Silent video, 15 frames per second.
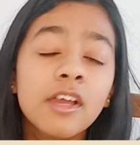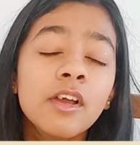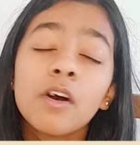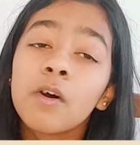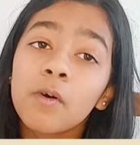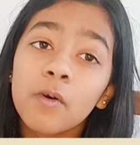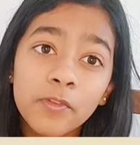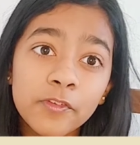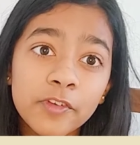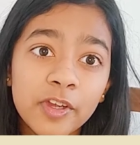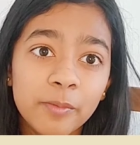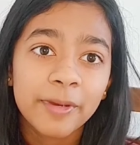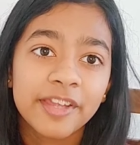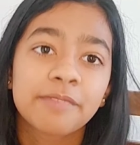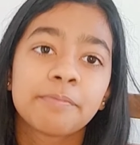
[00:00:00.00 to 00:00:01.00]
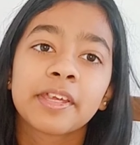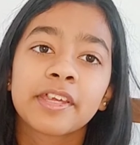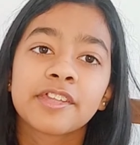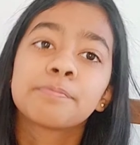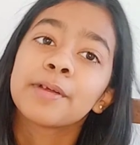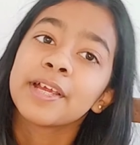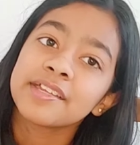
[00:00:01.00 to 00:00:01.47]
all through your breaks, because
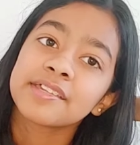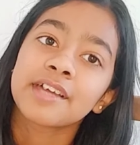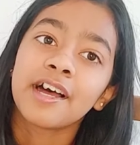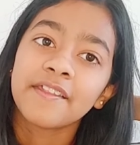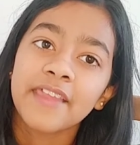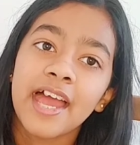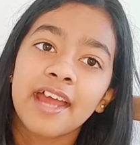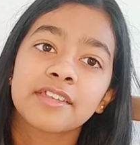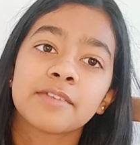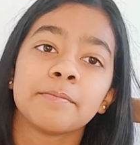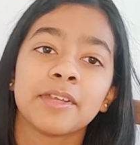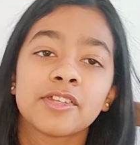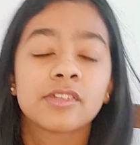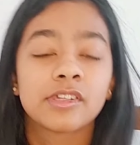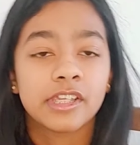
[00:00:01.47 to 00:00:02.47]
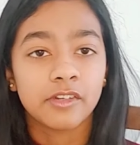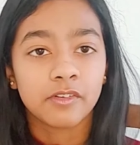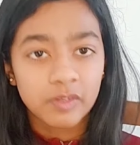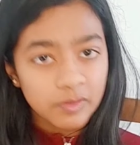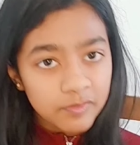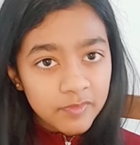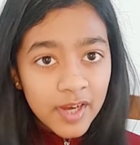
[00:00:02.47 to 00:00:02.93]
breaks are there to make sure that you're
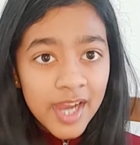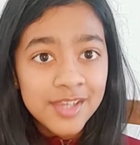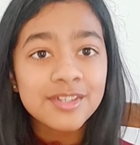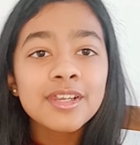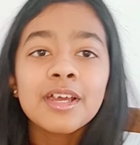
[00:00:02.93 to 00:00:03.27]
refreshed,